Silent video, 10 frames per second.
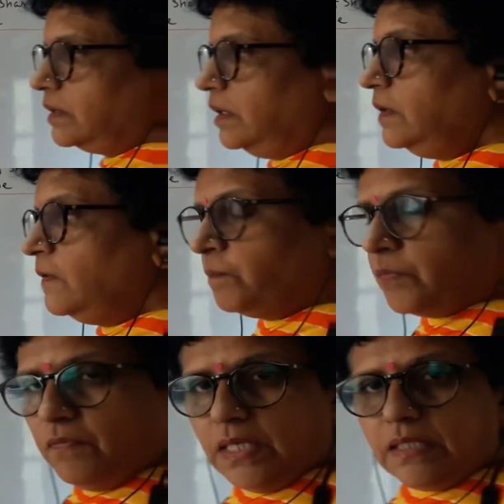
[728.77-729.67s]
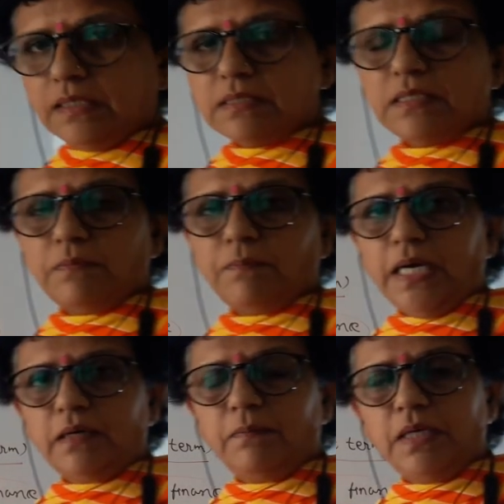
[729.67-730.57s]
the various
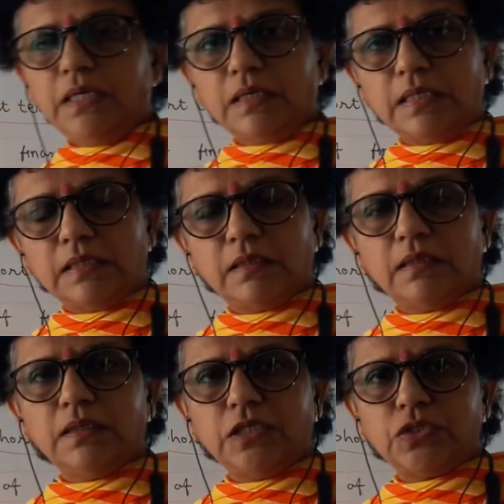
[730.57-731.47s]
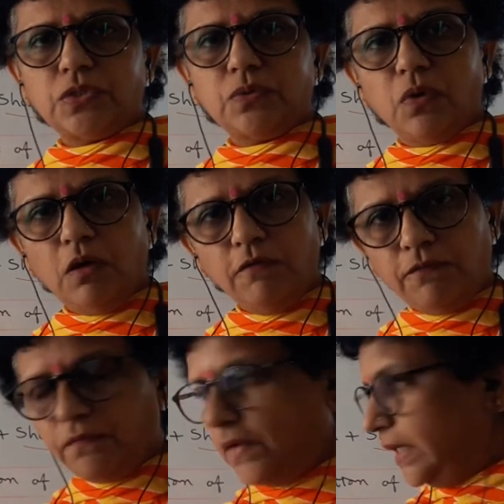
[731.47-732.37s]
departments in the issue of
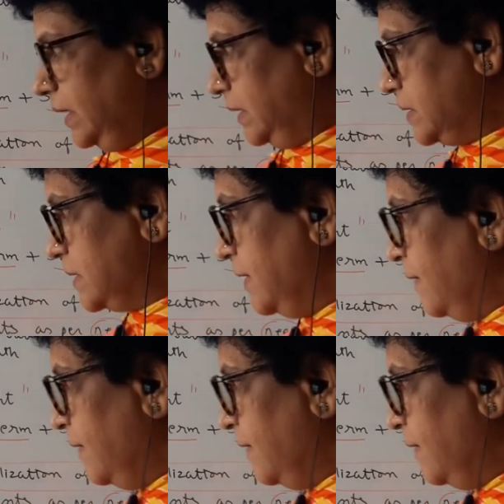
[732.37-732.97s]
finance.